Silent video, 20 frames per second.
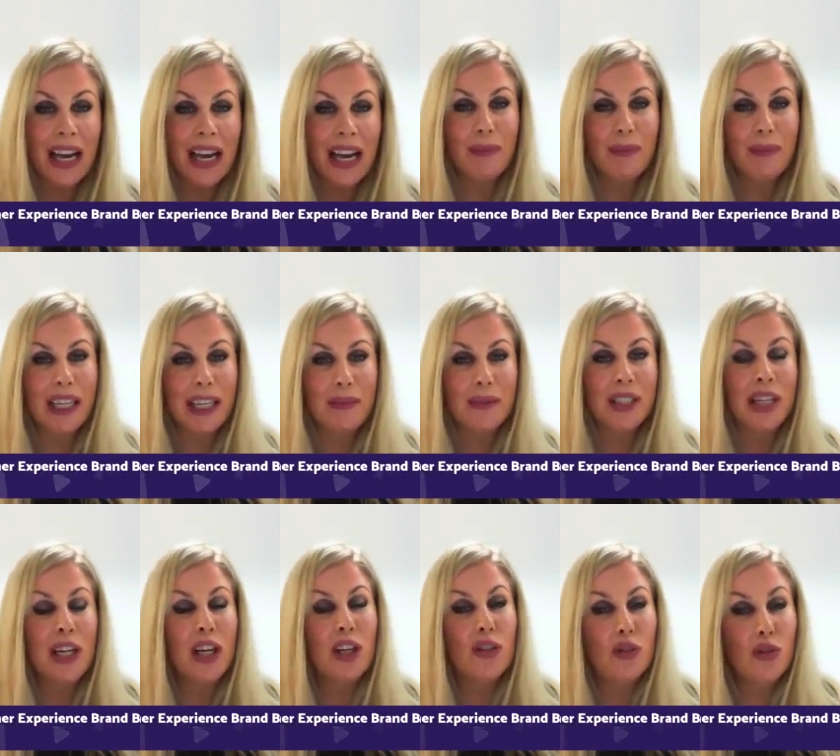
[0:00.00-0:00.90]
And my name's
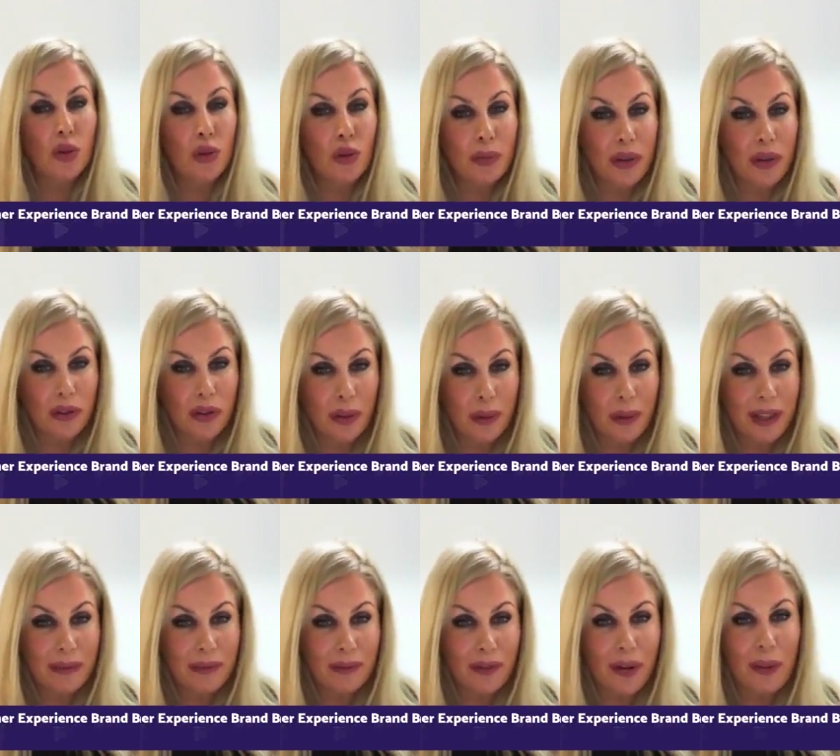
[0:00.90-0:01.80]
Dawn
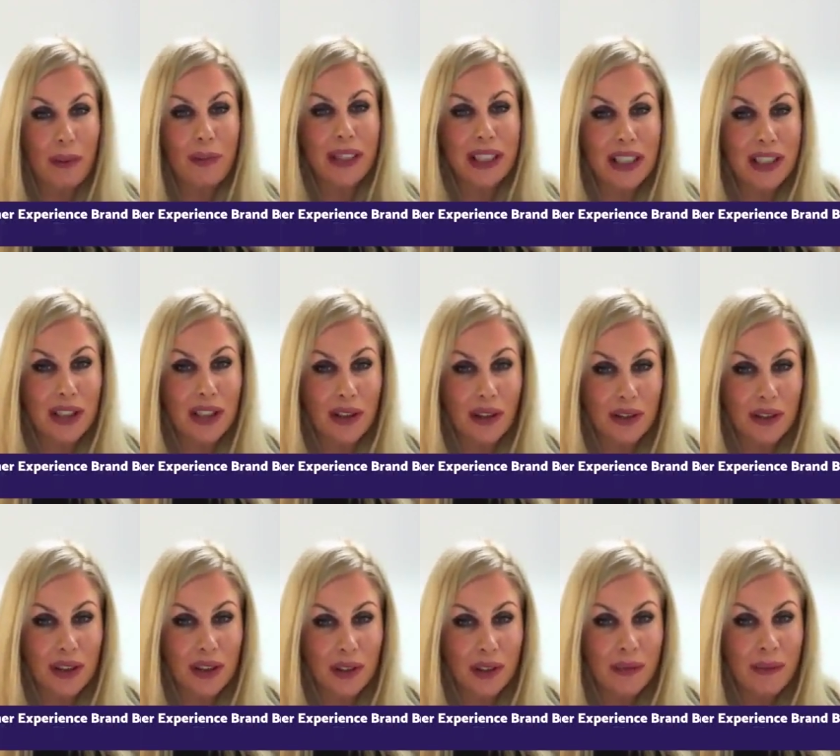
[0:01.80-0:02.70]
McGruer from Business
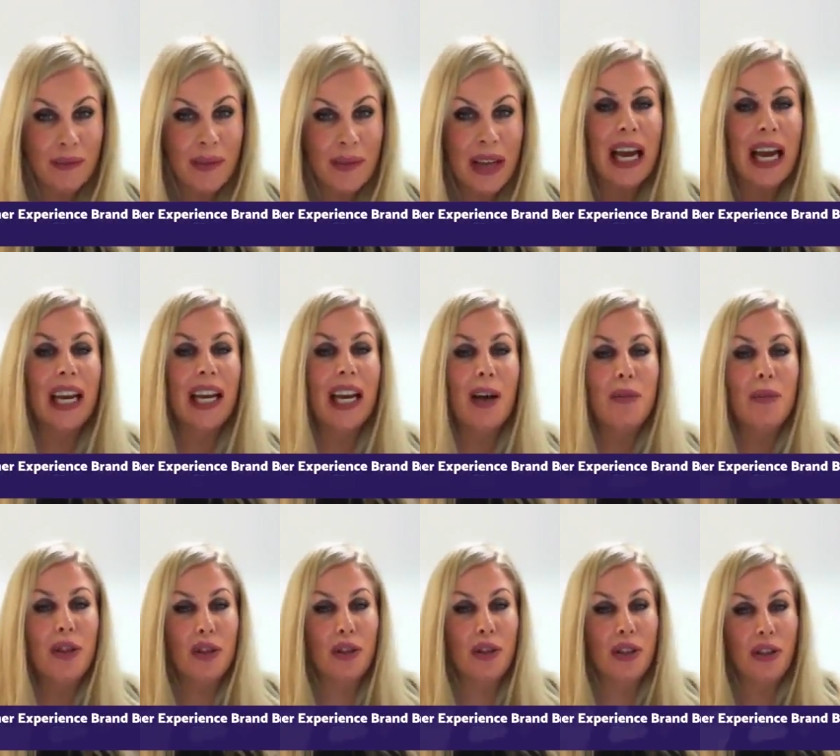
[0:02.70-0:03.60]
Consort, and I'll
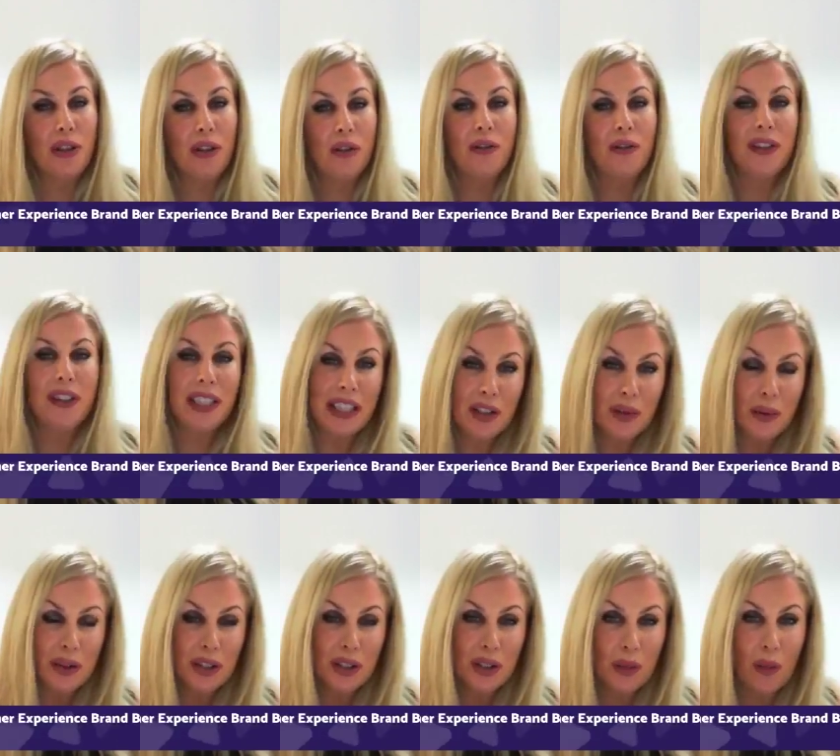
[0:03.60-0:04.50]
be joining you for day
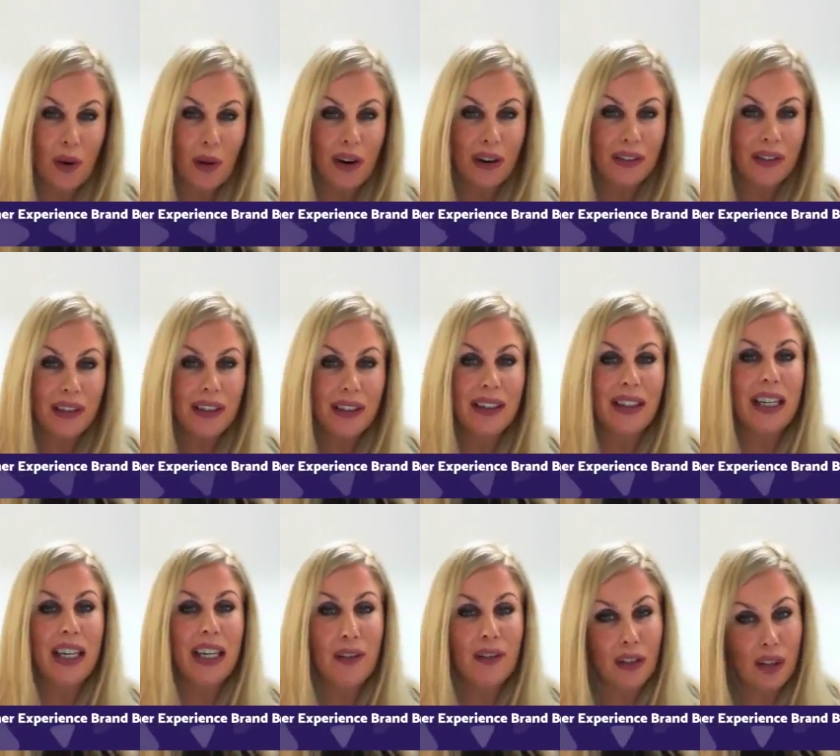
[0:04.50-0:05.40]
21 the
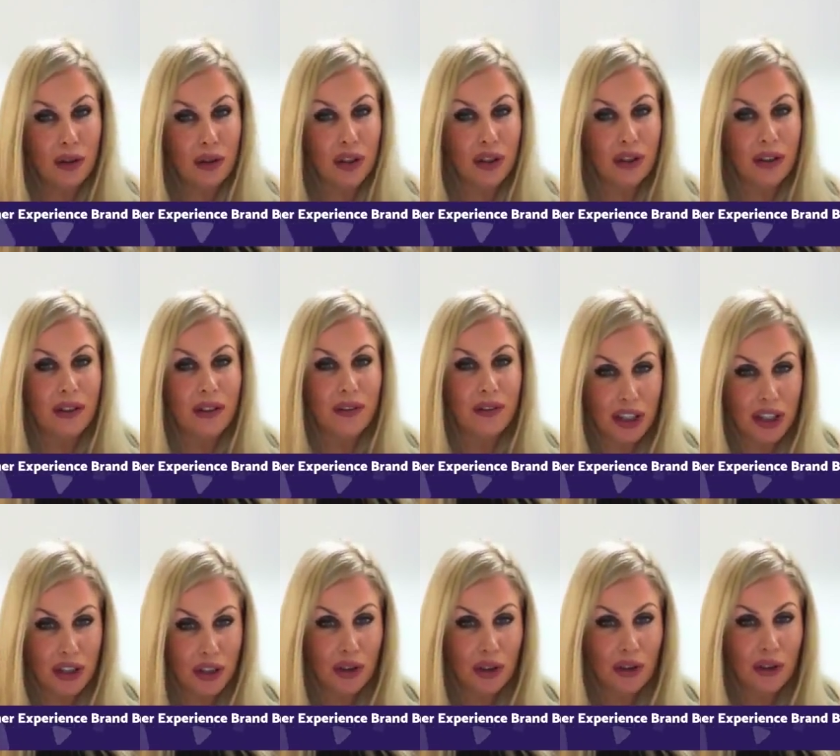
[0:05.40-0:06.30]
evolution of
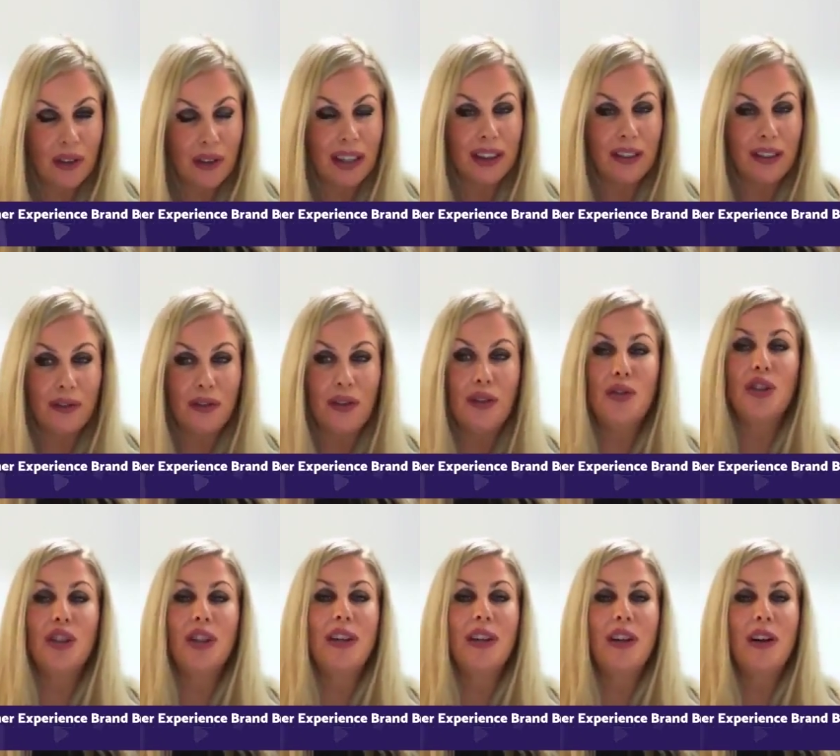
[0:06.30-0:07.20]
digital and the
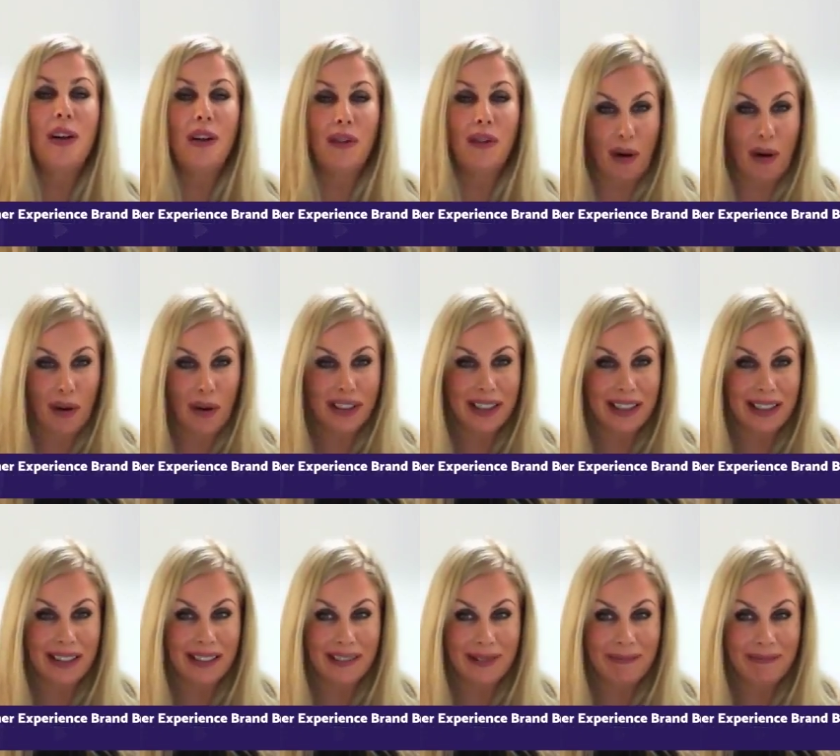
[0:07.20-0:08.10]
future of
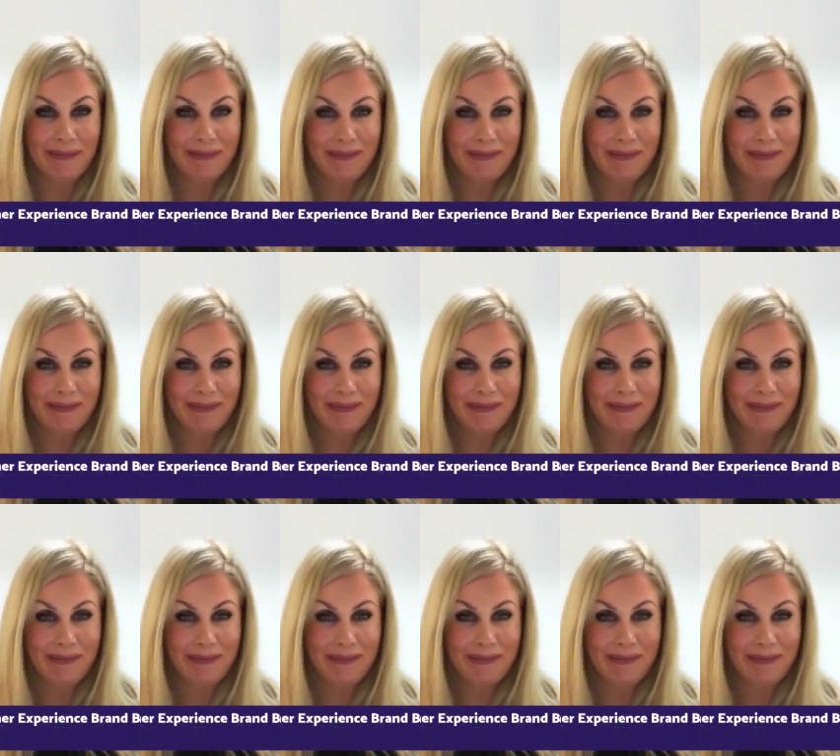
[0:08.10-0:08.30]
marketing.